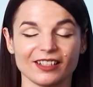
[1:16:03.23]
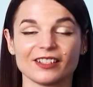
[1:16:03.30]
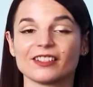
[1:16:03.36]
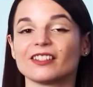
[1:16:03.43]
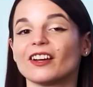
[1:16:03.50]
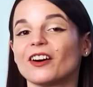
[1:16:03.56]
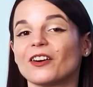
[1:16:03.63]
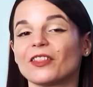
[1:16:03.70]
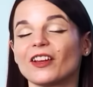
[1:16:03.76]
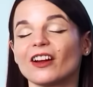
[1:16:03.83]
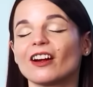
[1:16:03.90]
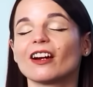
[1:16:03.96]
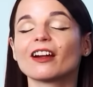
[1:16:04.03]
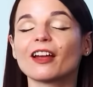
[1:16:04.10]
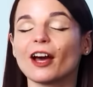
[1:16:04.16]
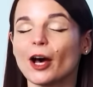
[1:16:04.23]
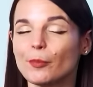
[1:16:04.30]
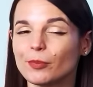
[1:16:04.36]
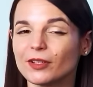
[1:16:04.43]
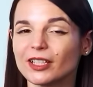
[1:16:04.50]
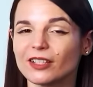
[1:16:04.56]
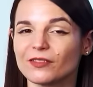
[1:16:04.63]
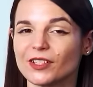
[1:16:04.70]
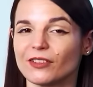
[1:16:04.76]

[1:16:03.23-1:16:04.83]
So there are a couple of